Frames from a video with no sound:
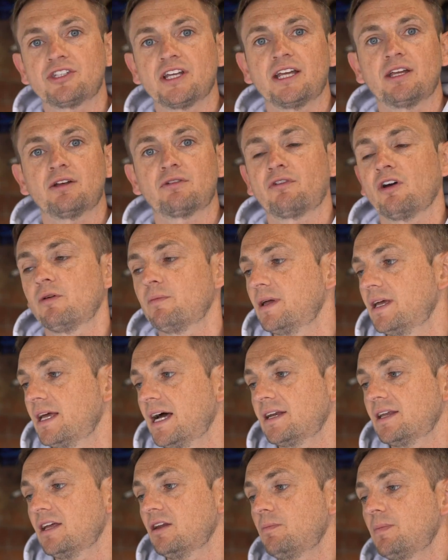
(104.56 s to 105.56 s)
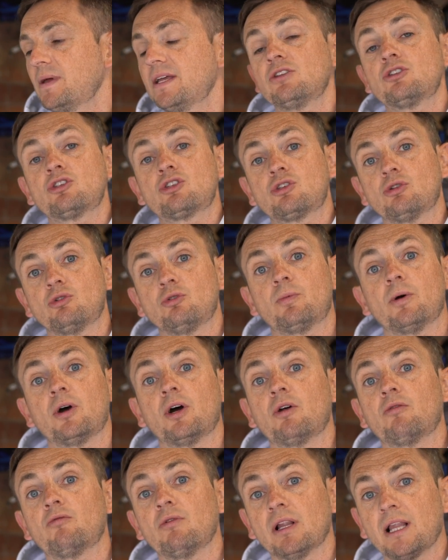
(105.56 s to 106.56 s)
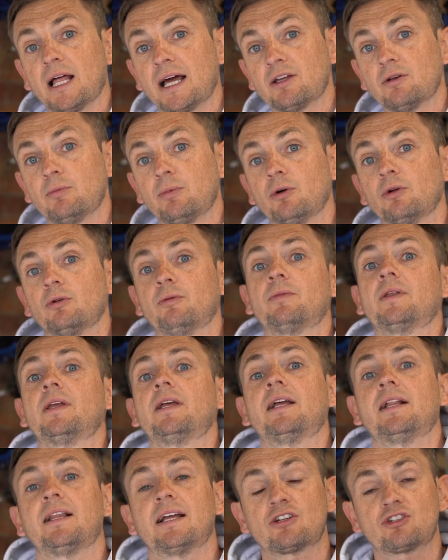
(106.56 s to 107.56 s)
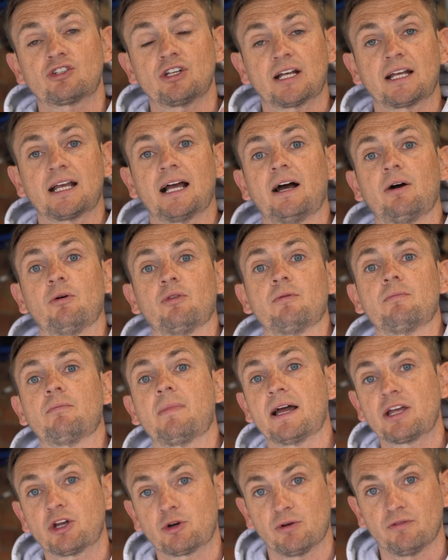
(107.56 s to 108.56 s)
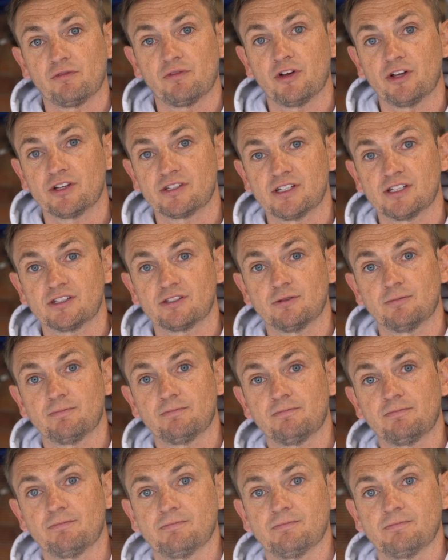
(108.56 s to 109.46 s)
of data from it, and it had been super reliable. Let's check out the microinverter system.